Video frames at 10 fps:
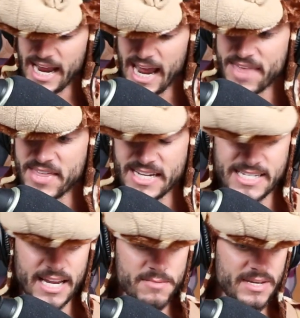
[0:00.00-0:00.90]
And they
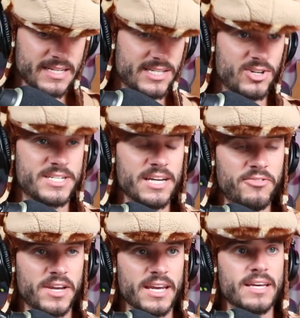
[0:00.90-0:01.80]
sent me a
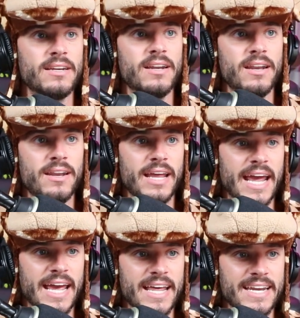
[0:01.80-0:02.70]
certificate
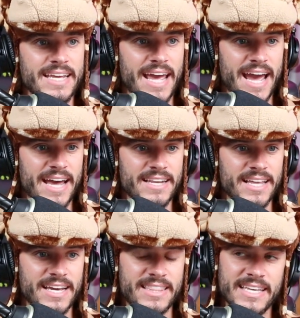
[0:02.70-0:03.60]
and it had
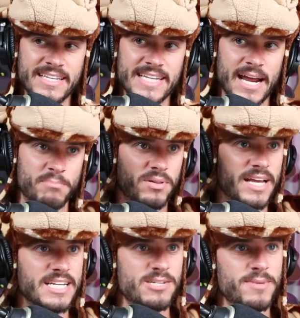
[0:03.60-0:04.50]
like the exact
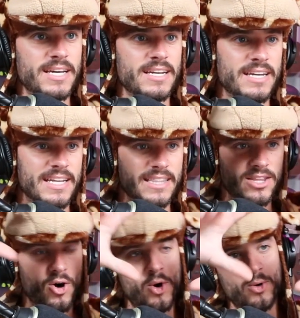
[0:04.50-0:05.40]
placement and then
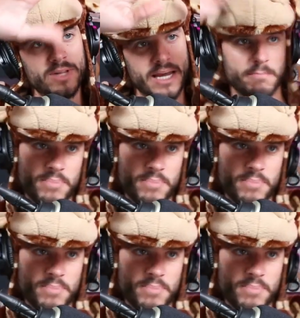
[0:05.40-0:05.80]
the whole like